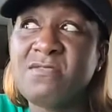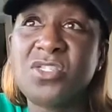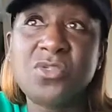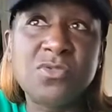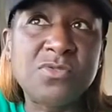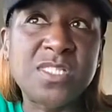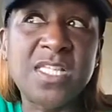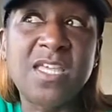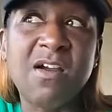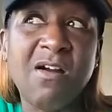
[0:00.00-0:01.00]

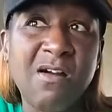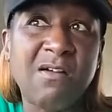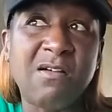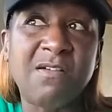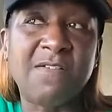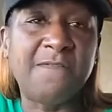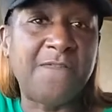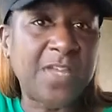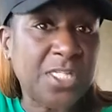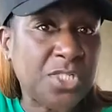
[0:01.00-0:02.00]
usually are
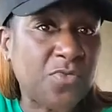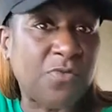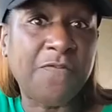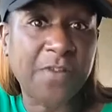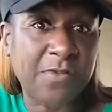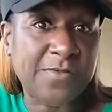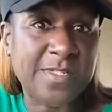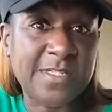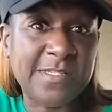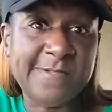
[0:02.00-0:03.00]
visual
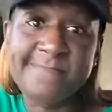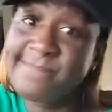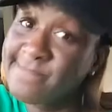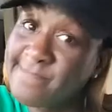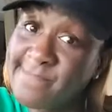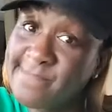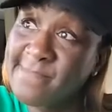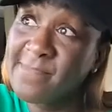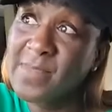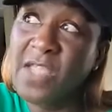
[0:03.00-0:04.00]
first.
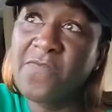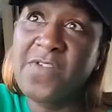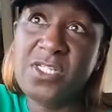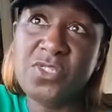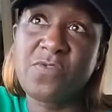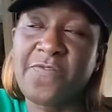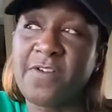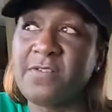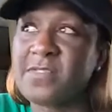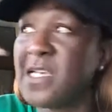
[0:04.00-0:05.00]
They're visual
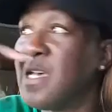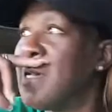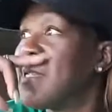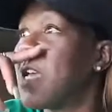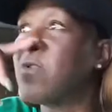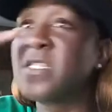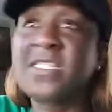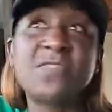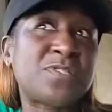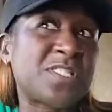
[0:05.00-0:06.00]
first. They want
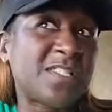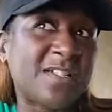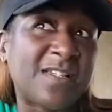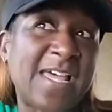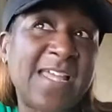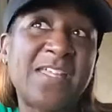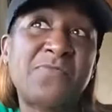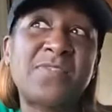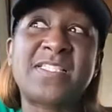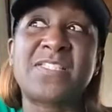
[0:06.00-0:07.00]
to see what you look like. They
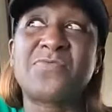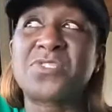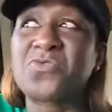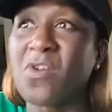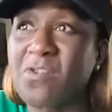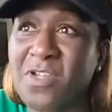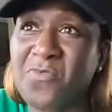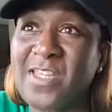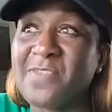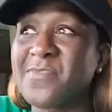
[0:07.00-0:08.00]
want to see what you're
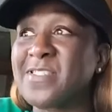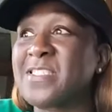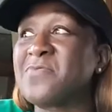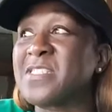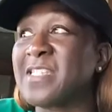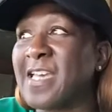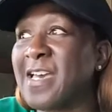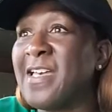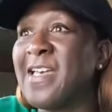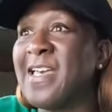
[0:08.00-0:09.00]
working with. They want to see what you got.